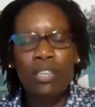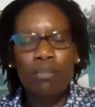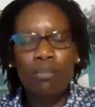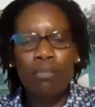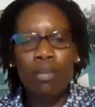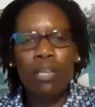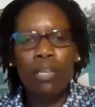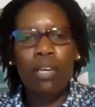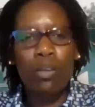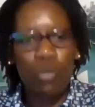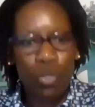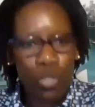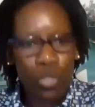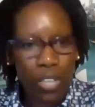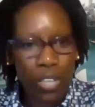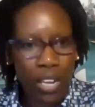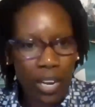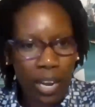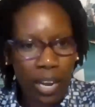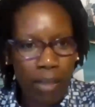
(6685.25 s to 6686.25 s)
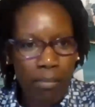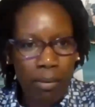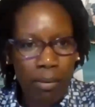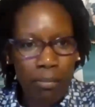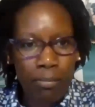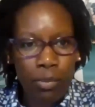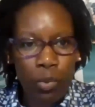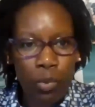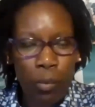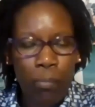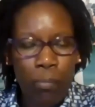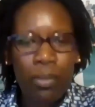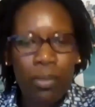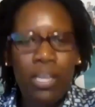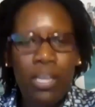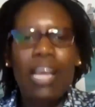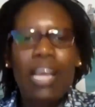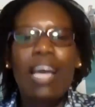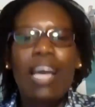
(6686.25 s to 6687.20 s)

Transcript: and make Australia come up top.